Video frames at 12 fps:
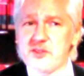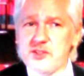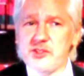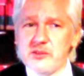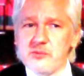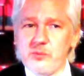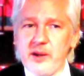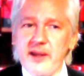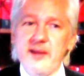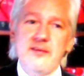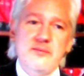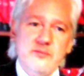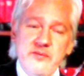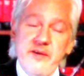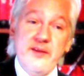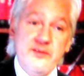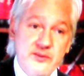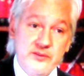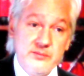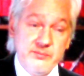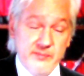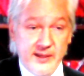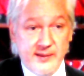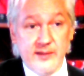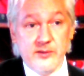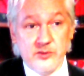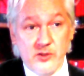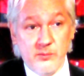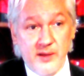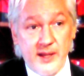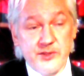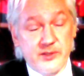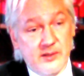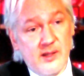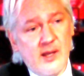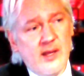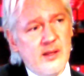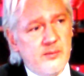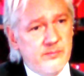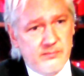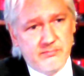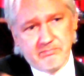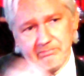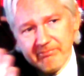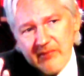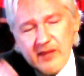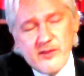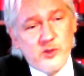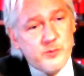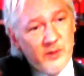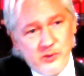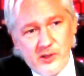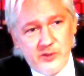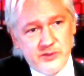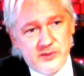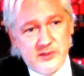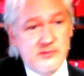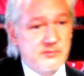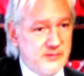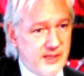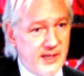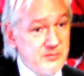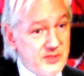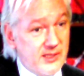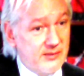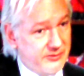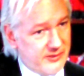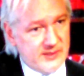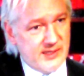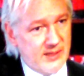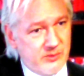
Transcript: a position where we've had right. to make that determination. Because that's not what you do. Those people goes to TMZ, for